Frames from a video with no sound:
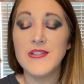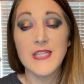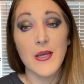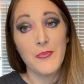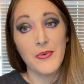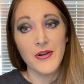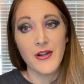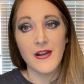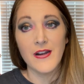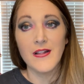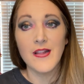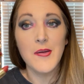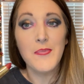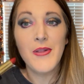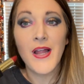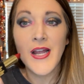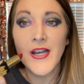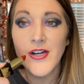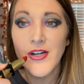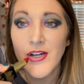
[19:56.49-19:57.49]
I put on a lip
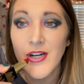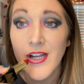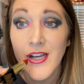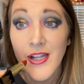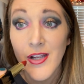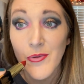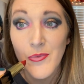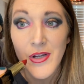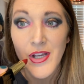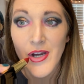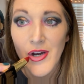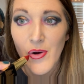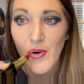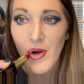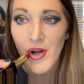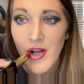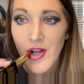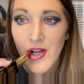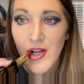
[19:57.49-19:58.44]
liner and here we go.